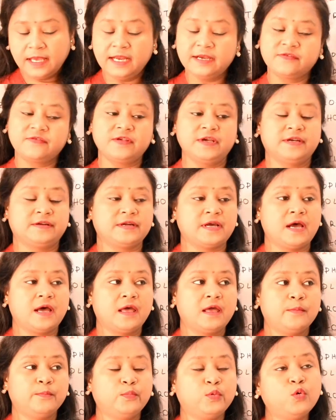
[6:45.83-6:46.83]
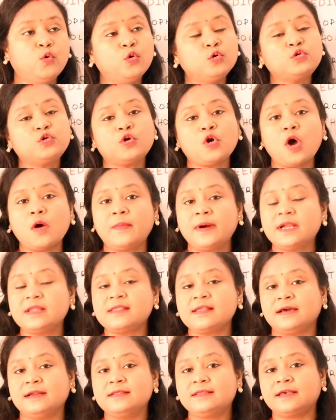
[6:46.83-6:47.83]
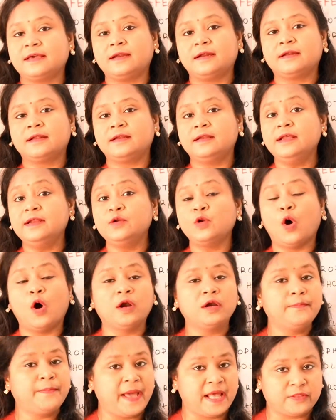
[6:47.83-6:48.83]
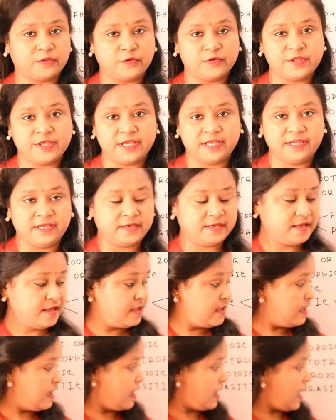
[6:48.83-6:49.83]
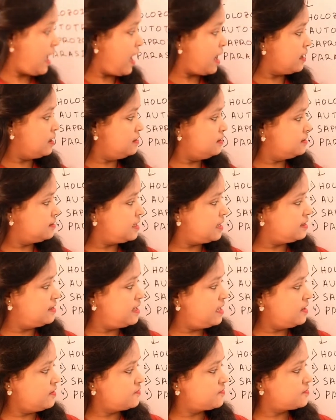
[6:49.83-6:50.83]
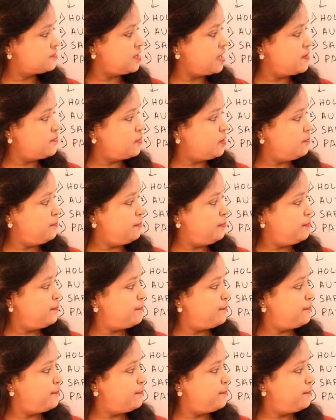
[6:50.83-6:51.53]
etc. Food robbers are generally non-pathogenic. And the next type of